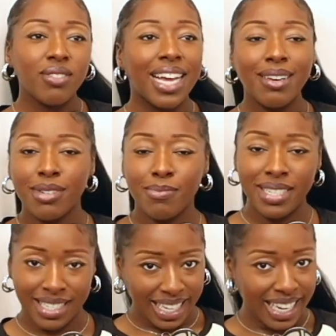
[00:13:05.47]
That would be
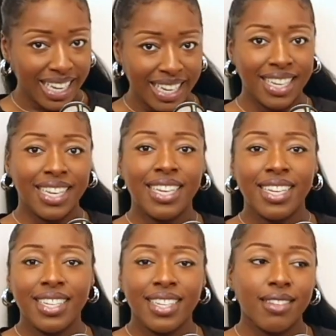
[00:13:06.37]
silly.
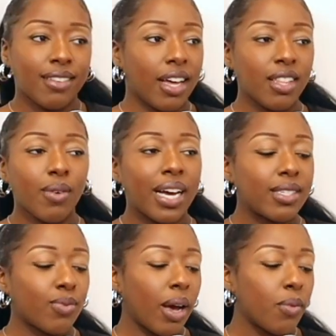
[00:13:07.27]

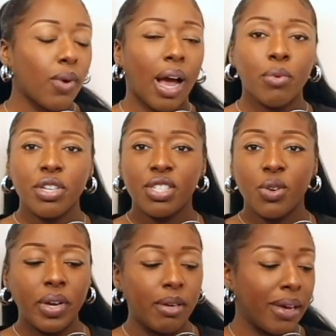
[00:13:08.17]
Otherwise, I want you
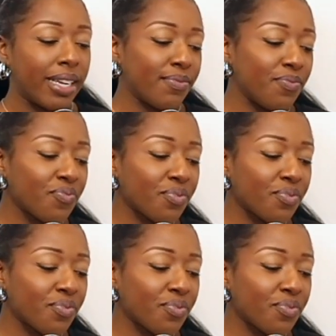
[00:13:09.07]
to win, man.